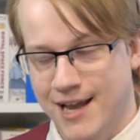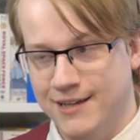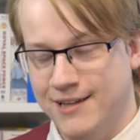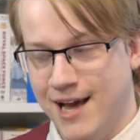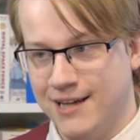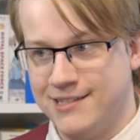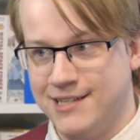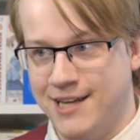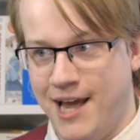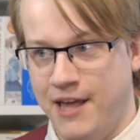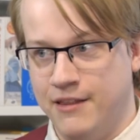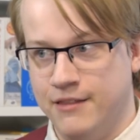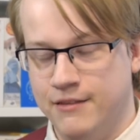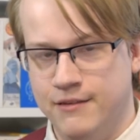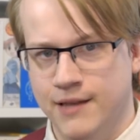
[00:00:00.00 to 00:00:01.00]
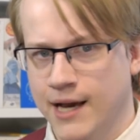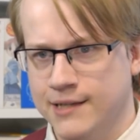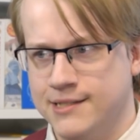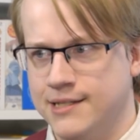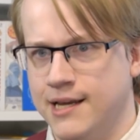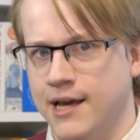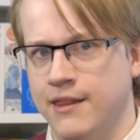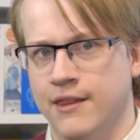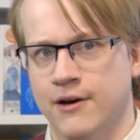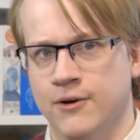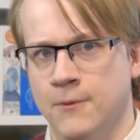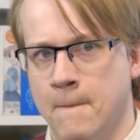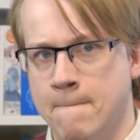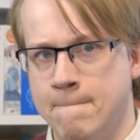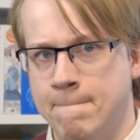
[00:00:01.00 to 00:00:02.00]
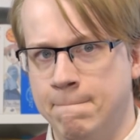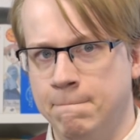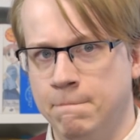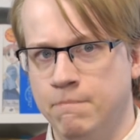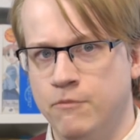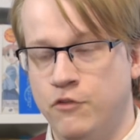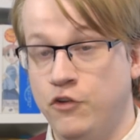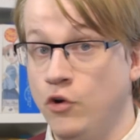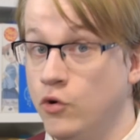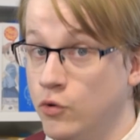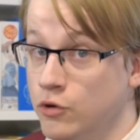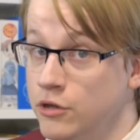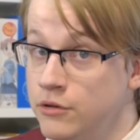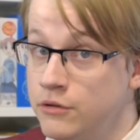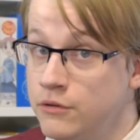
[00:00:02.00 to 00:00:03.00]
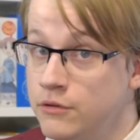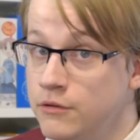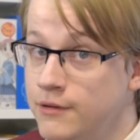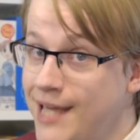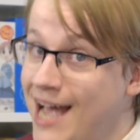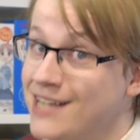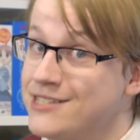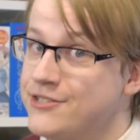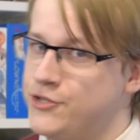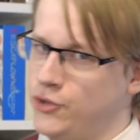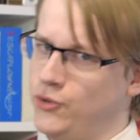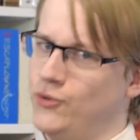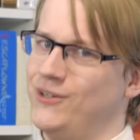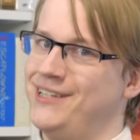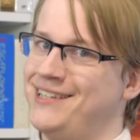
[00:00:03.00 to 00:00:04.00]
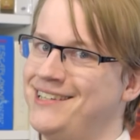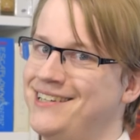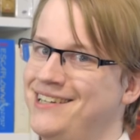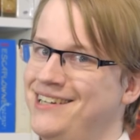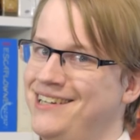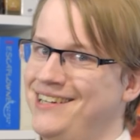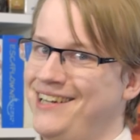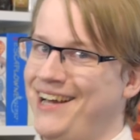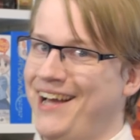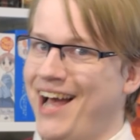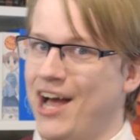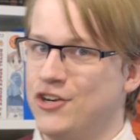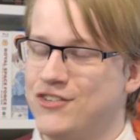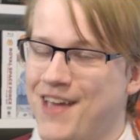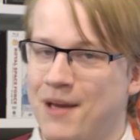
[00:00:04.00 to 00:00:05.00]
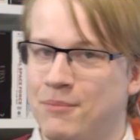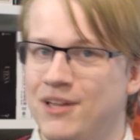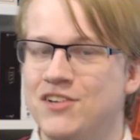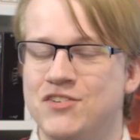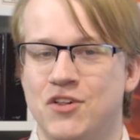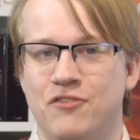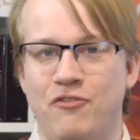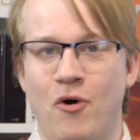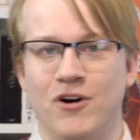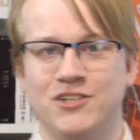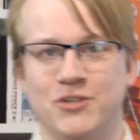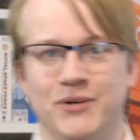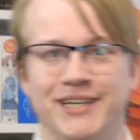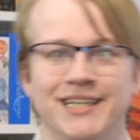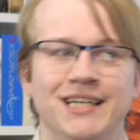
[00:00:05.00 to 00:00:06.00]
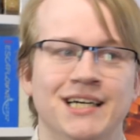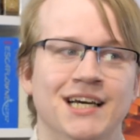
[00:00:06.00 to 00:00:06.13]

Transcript: Not today, though. Soon. Yes, yeah, soon. Hashtag please look forward to it.